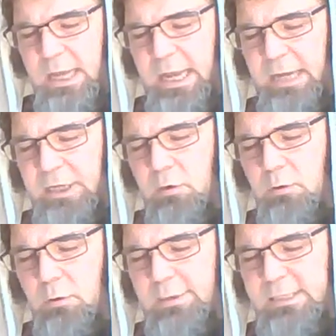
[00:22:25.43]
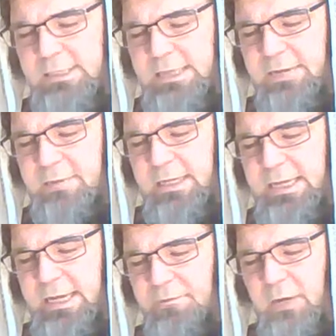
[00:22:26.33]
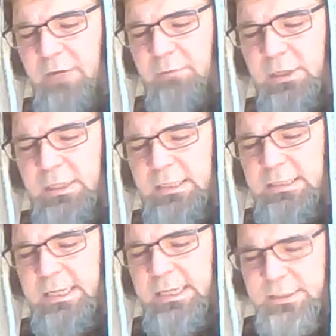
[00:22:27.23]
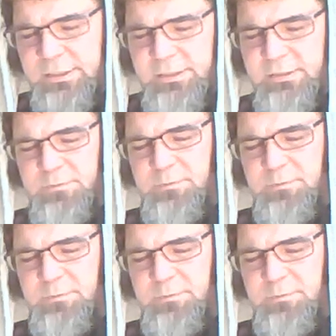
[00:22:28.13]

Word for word: And you will receive the gift of Ruach HaKodesh,